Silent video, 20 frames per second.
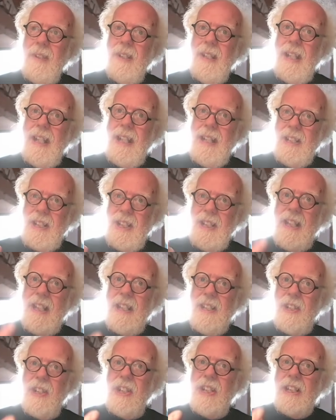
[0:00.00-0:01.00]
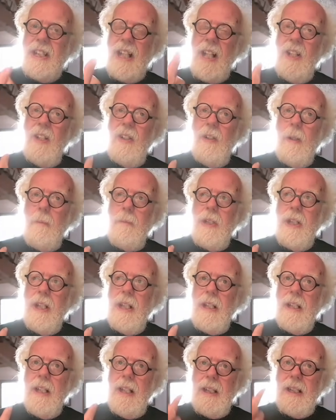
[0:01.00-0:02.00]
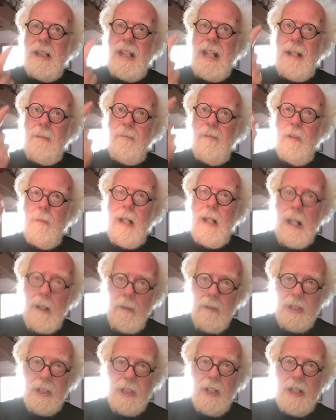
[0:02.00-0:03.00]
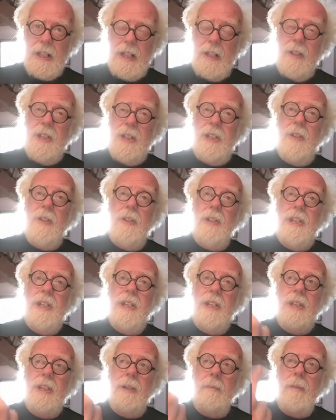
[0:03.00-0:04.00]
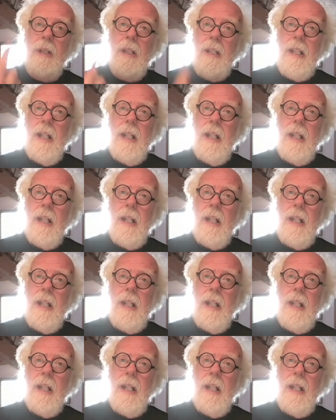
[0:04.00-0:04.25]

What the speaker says: It's an interstellar object. It came from outside our solar system